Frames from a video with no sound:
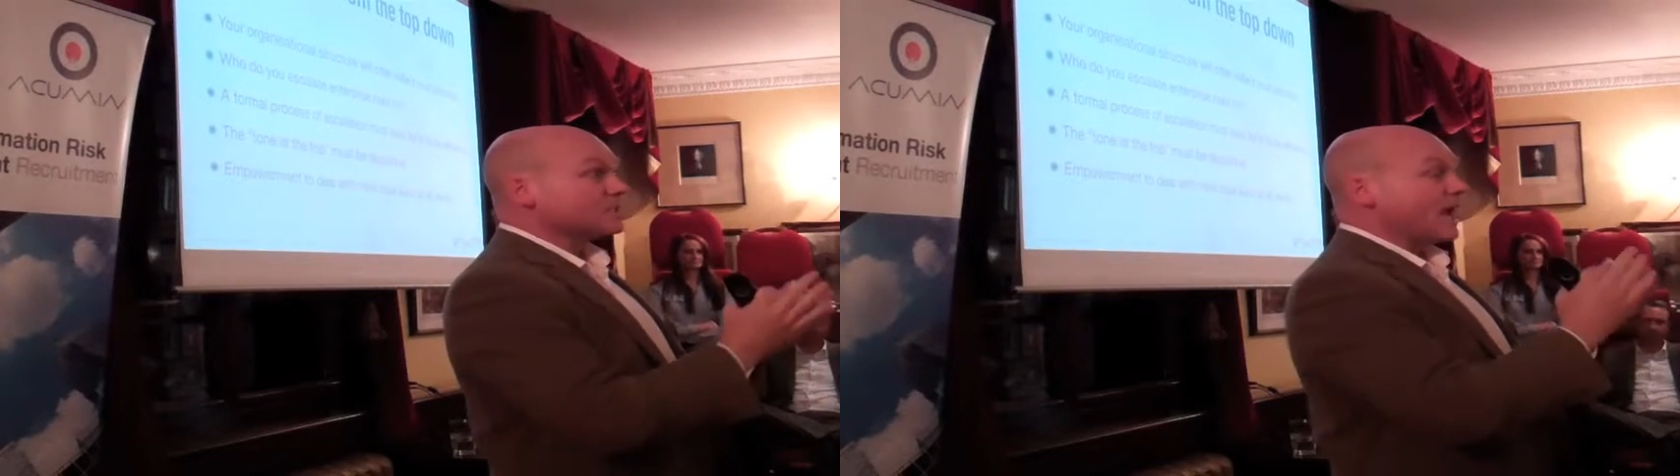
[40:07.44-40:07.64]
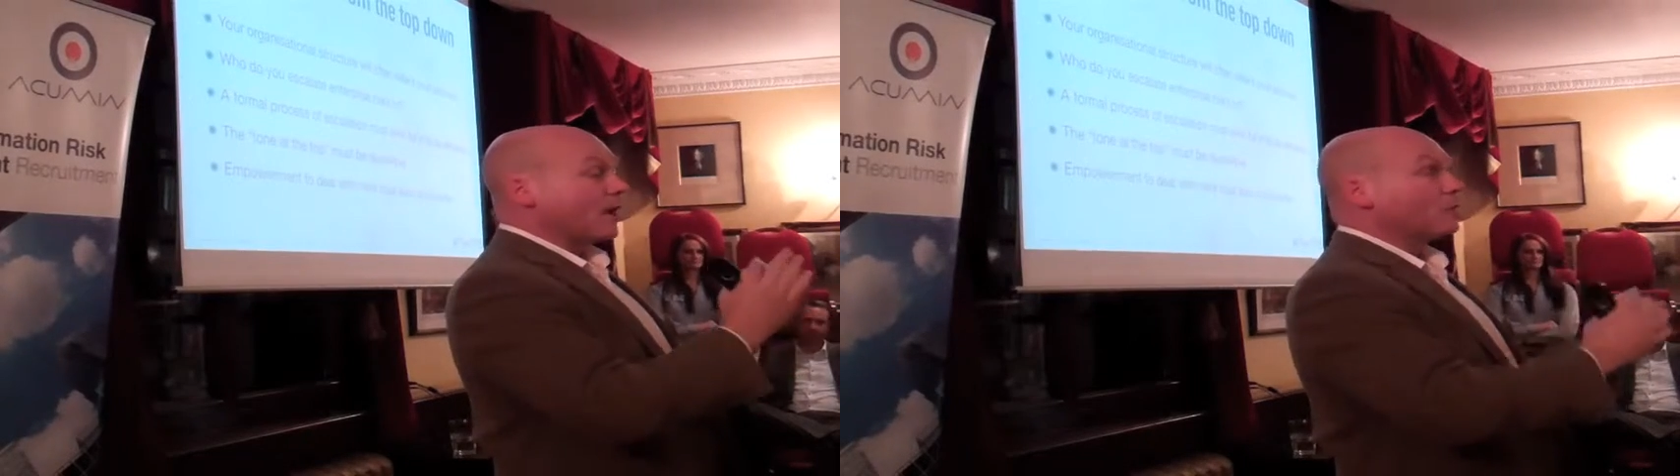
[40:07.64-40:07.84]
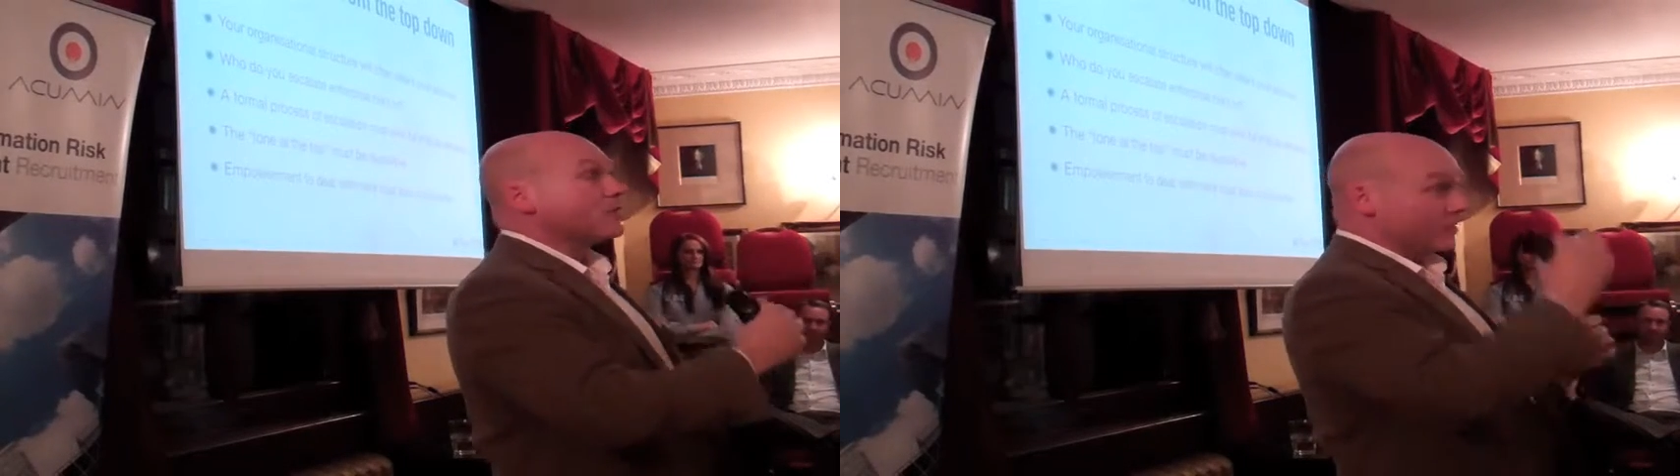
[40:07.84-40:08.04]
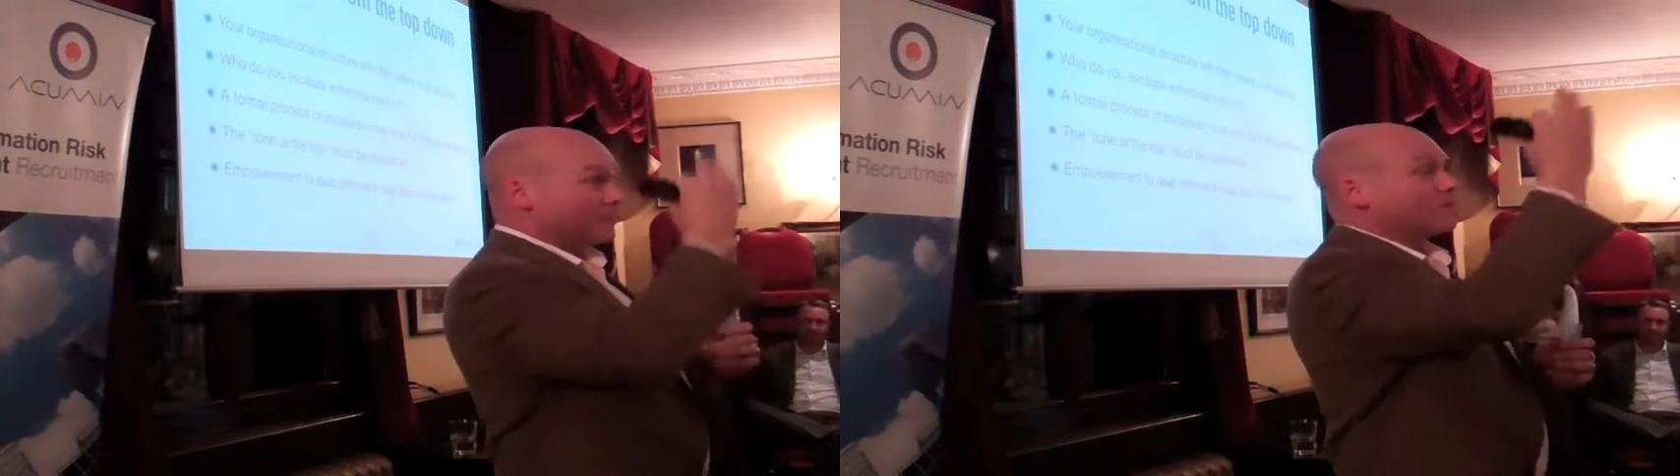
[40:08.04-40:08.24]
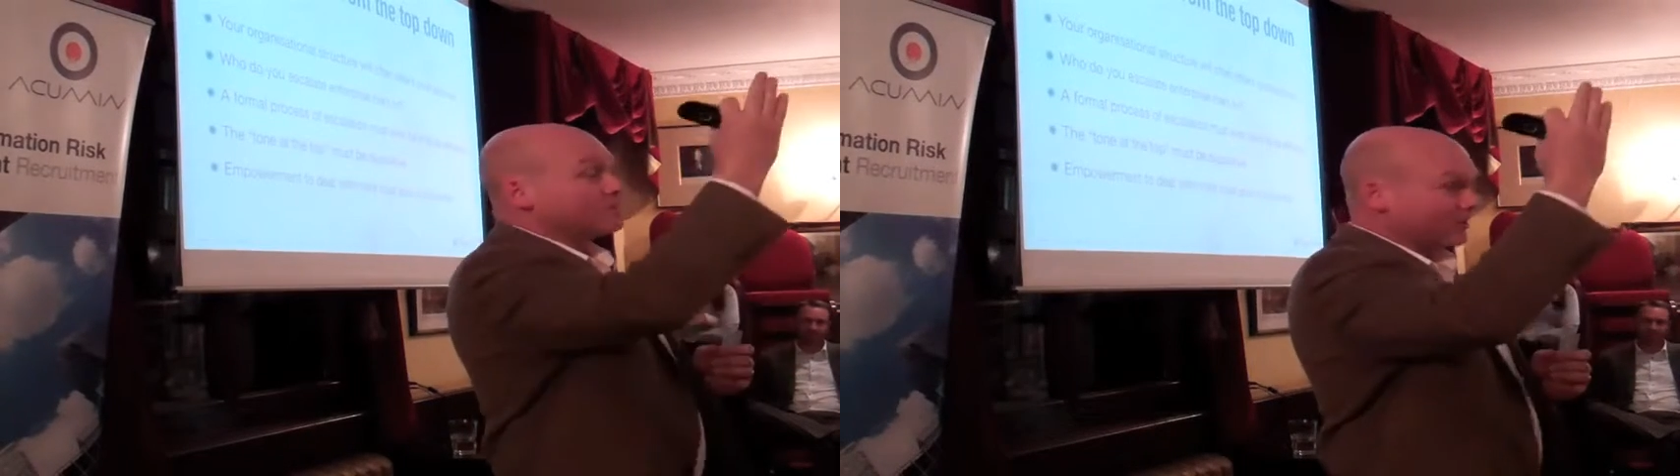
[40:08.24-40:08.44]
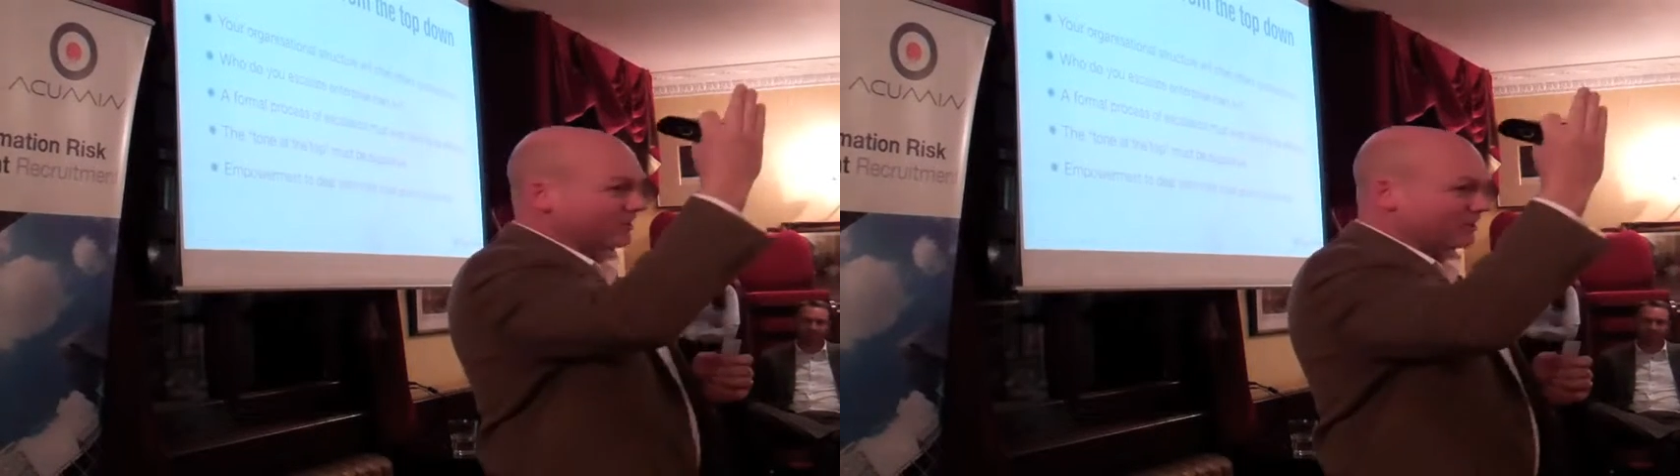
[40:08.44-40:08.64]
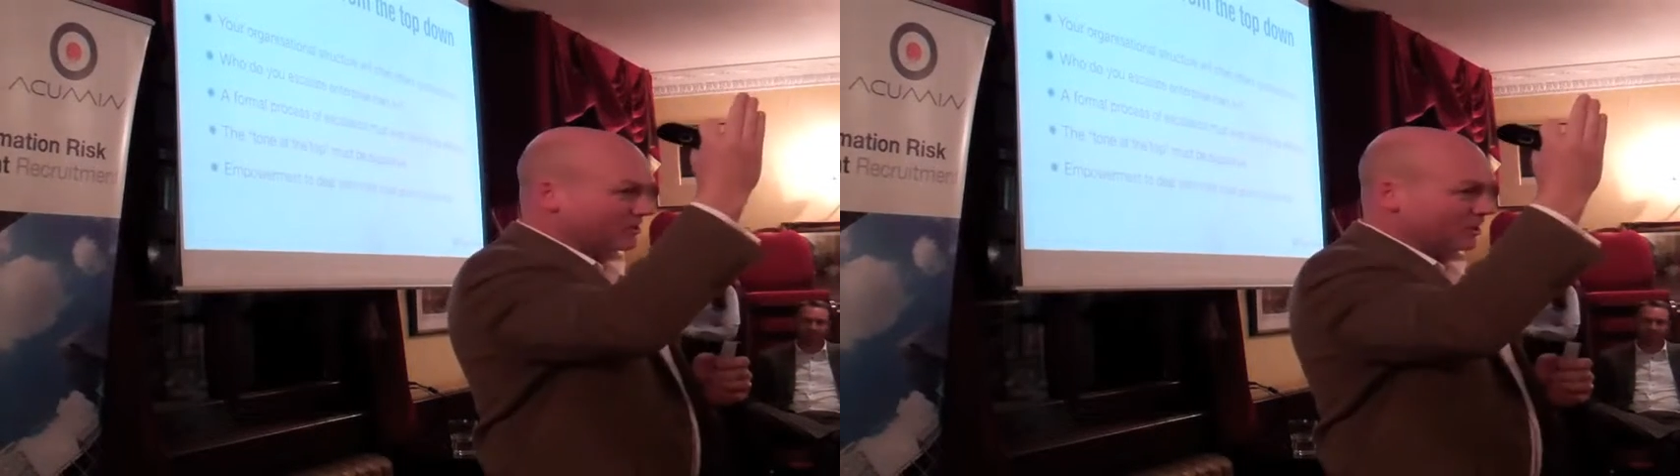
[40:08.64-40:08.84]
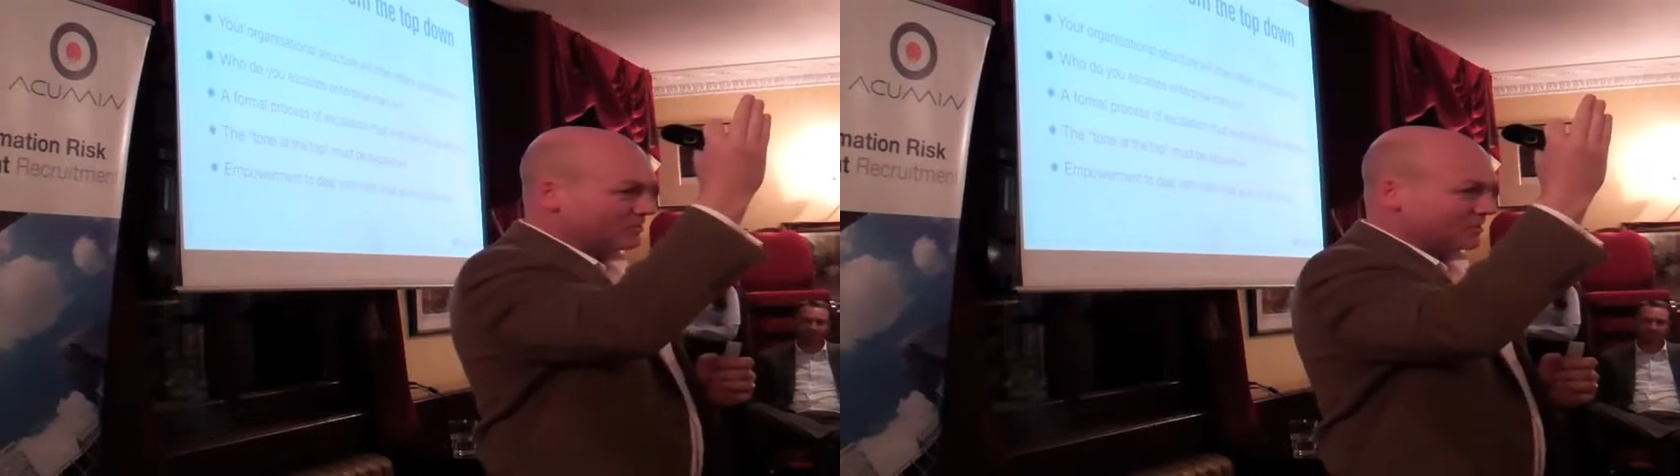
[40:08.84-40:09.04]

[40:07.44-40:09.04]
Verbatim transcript: to help the people at the top